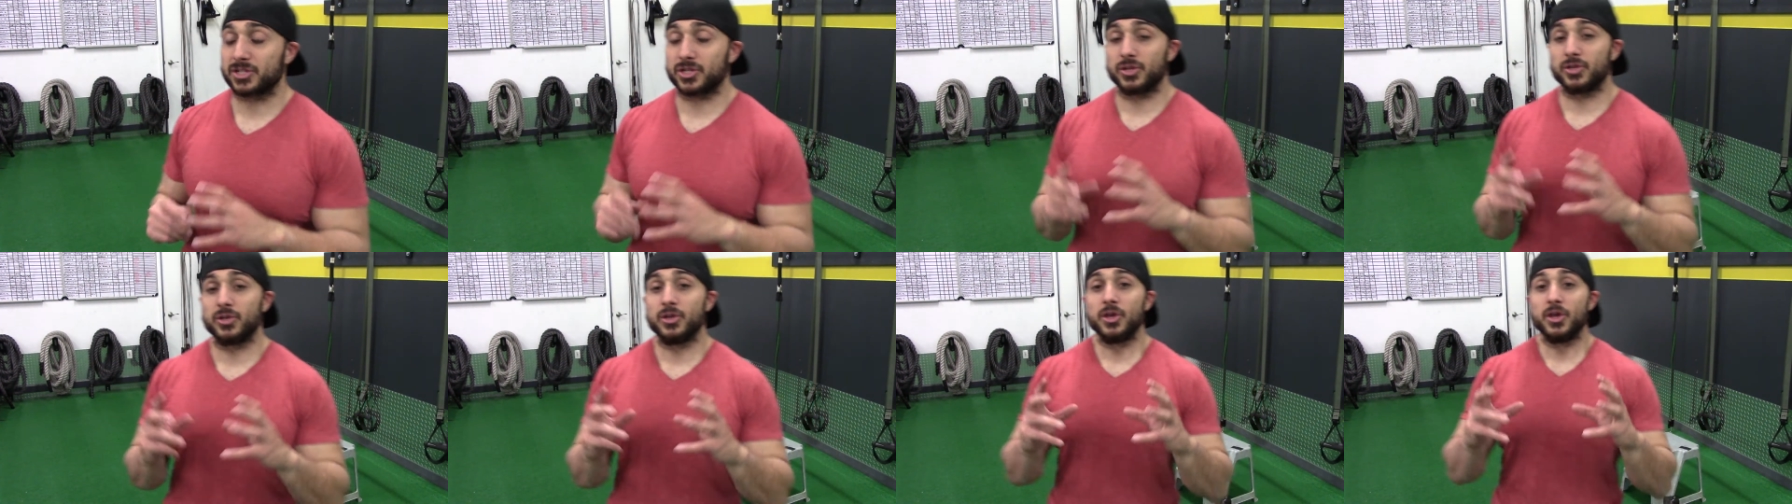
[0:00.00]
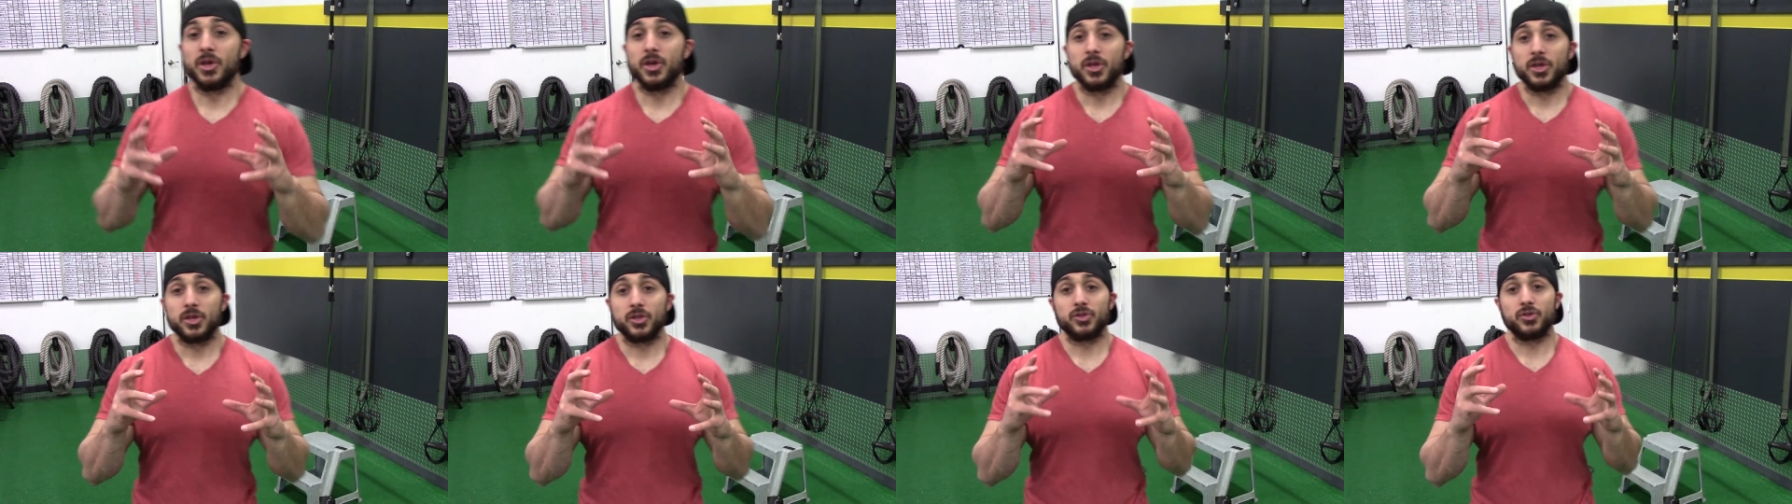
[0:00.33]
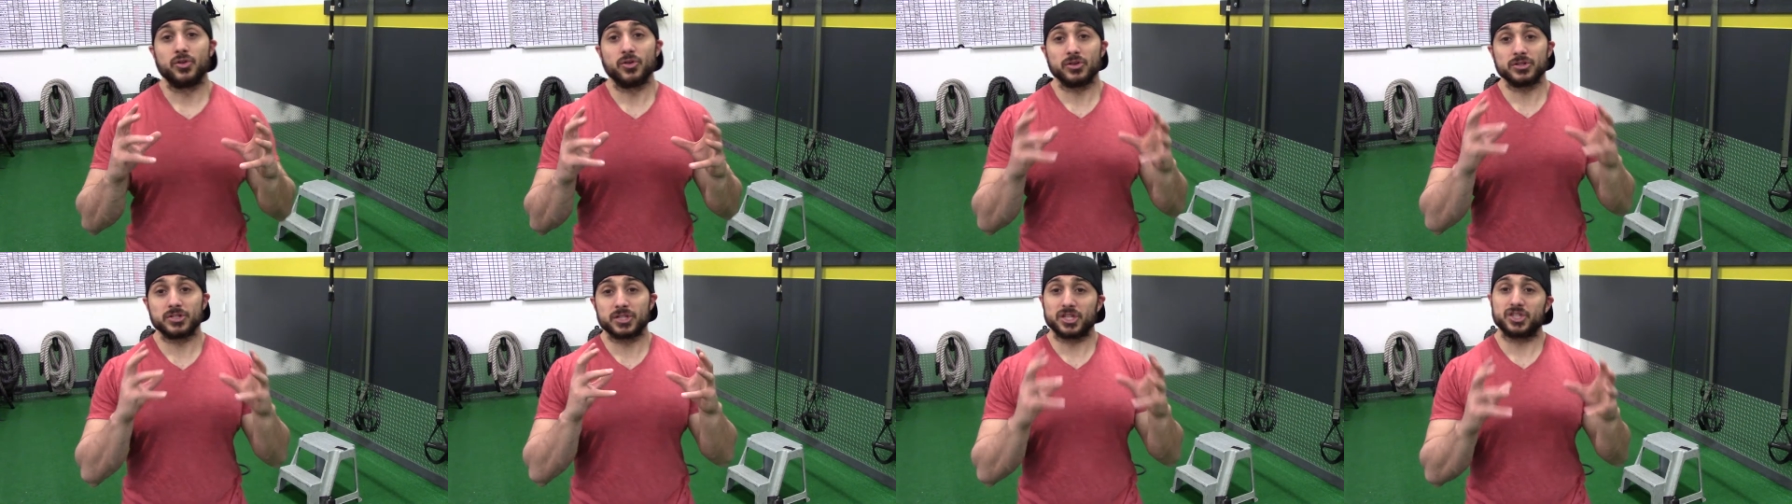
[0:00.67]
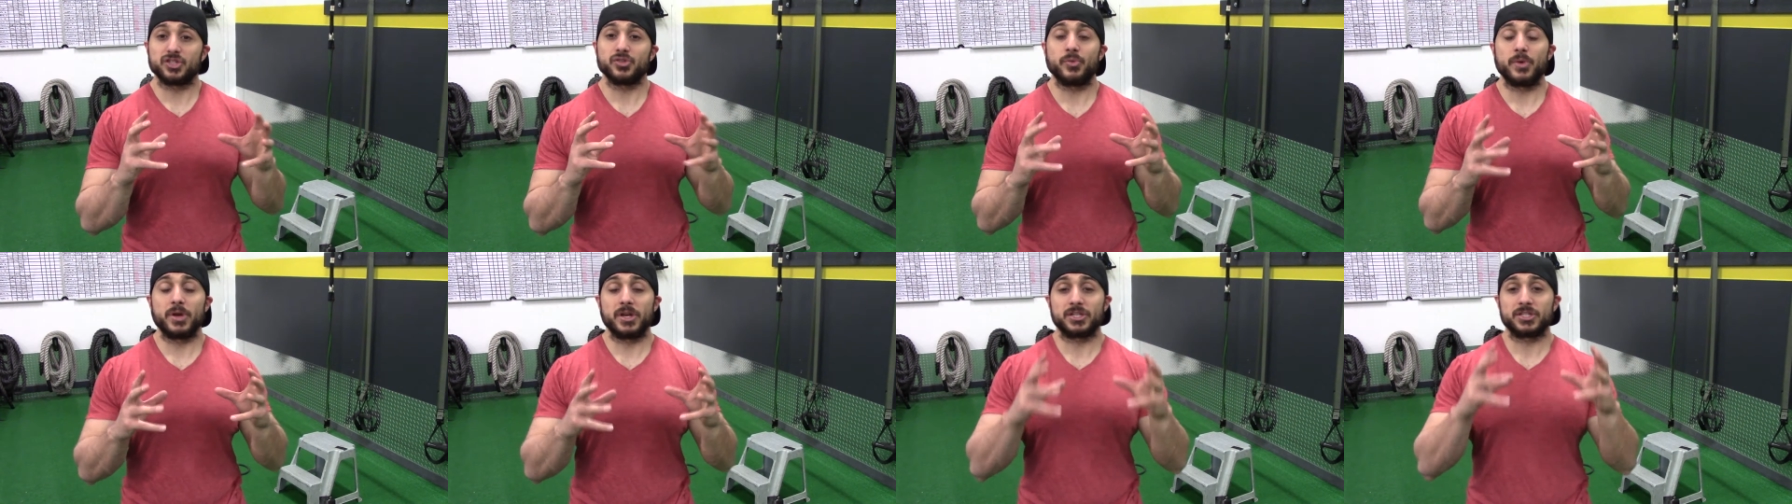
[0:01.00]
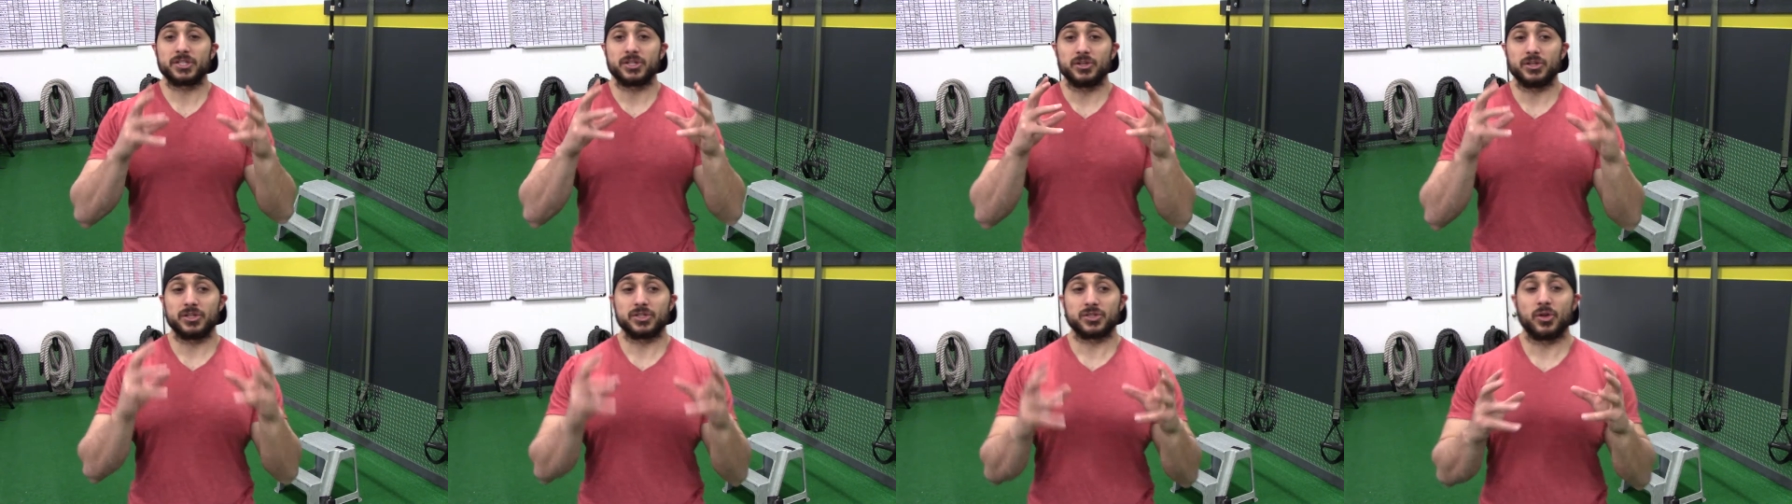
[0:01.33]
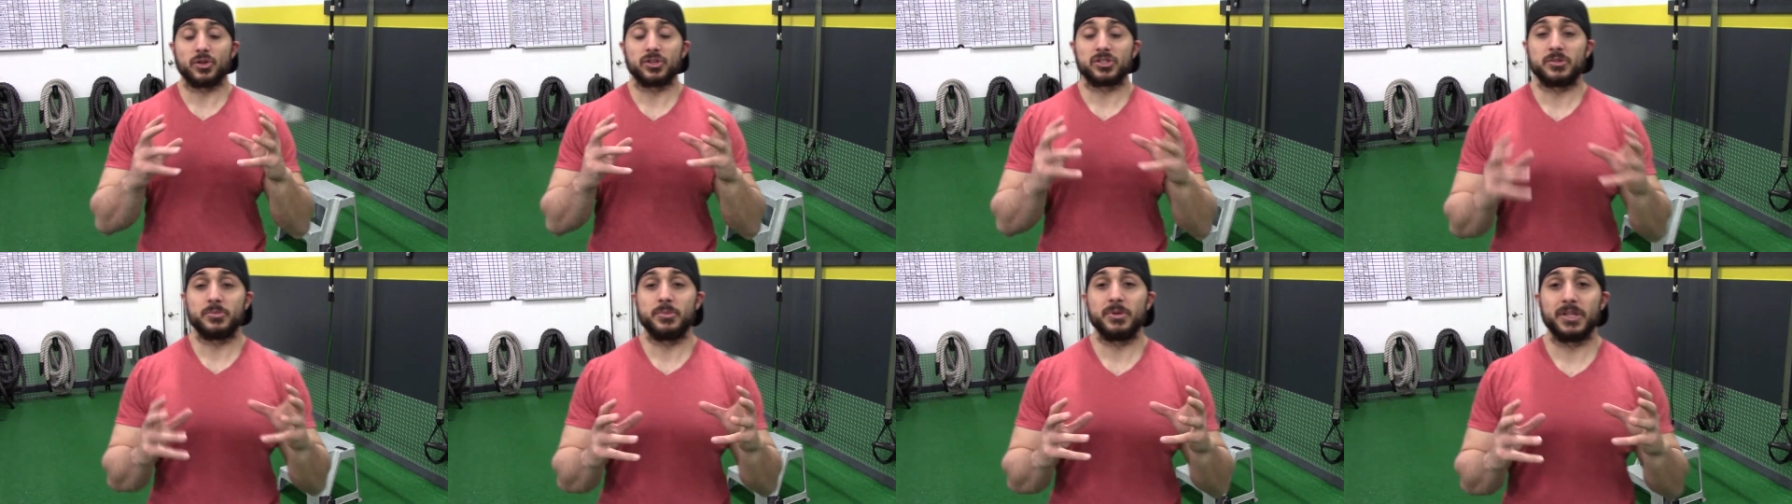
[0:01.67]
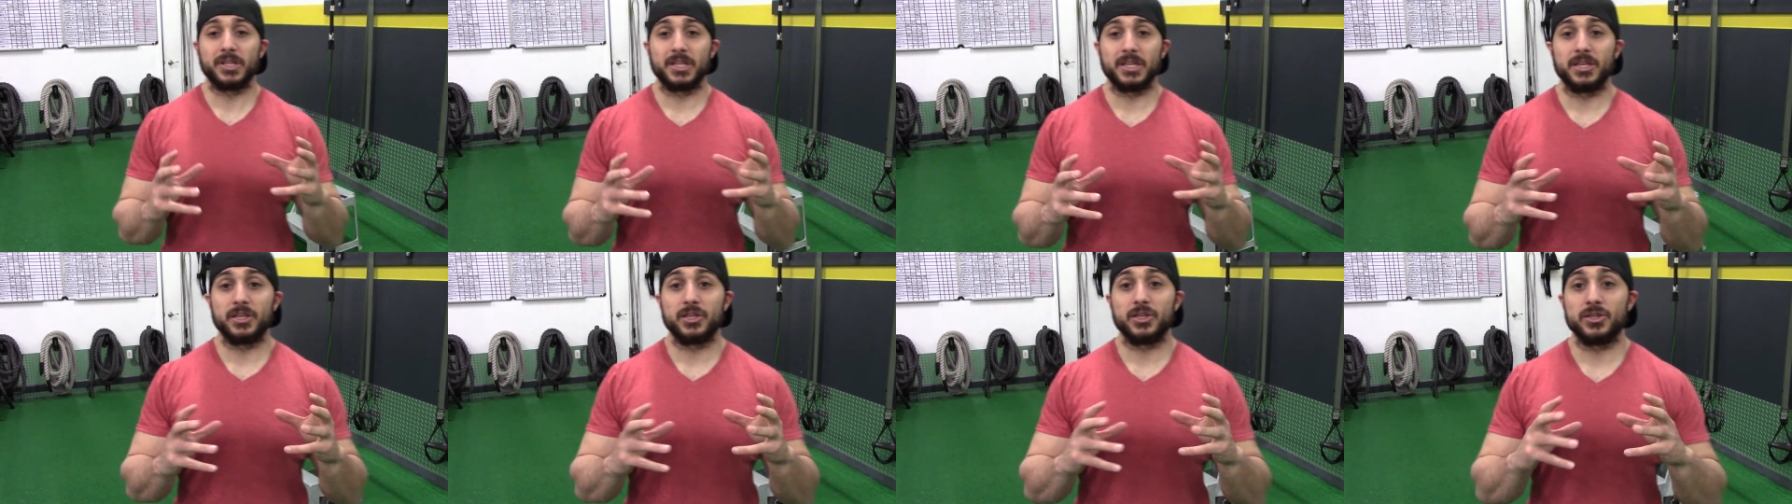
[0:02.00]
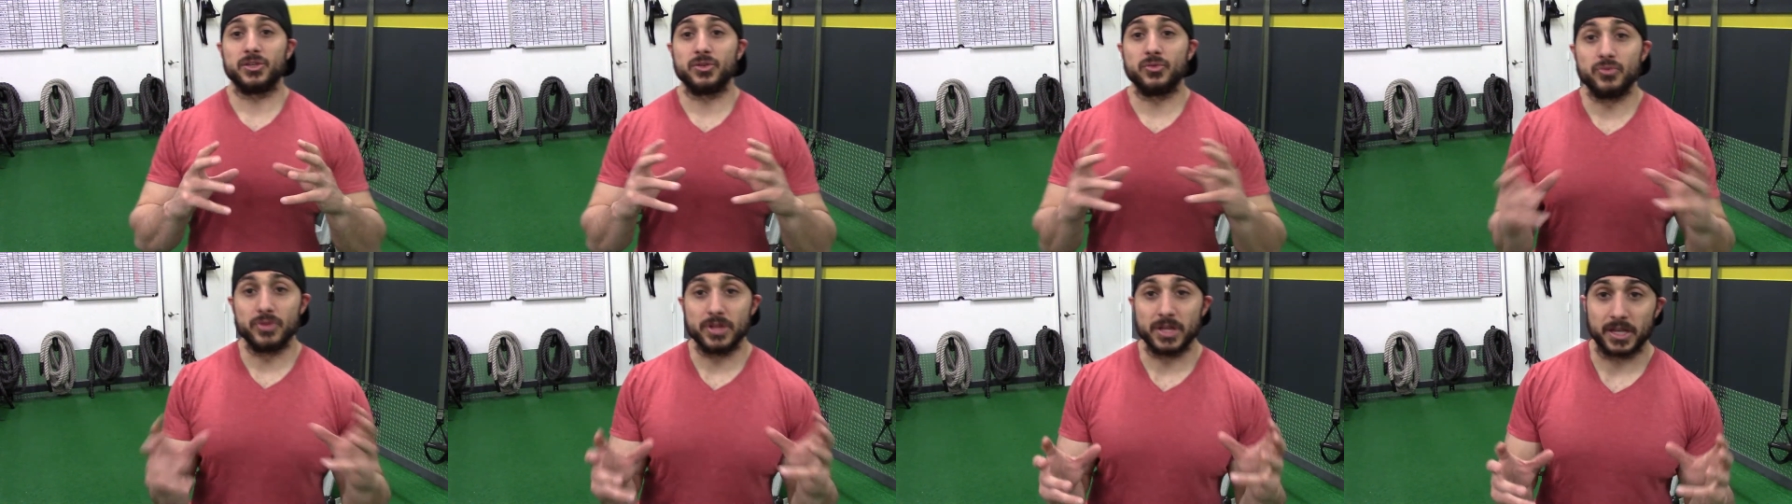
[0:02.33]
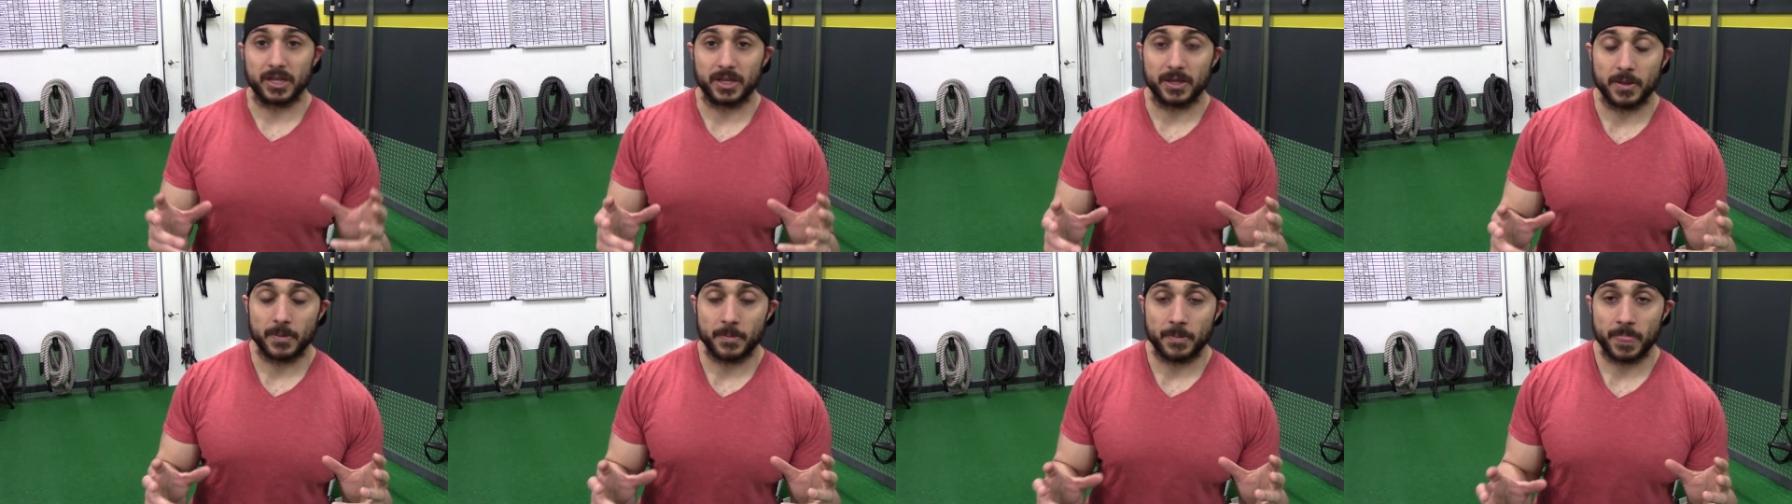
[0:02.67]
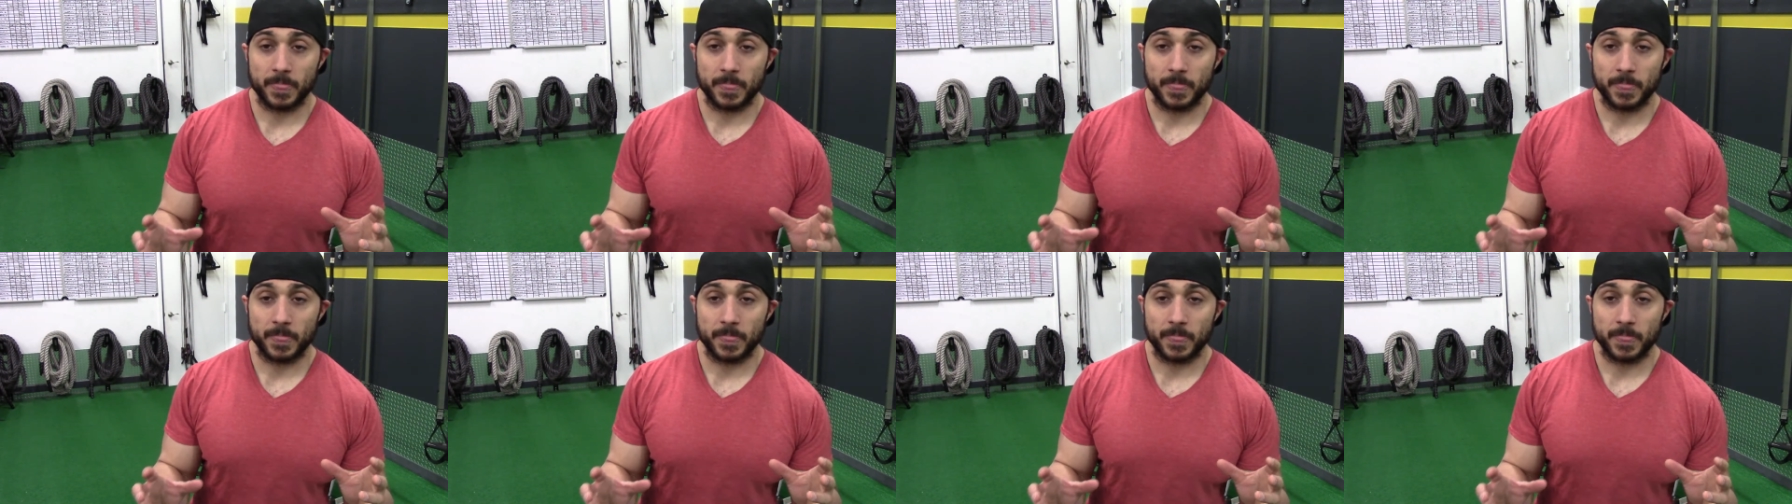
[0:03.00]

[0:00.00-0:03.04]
So your situation is ultimately unique.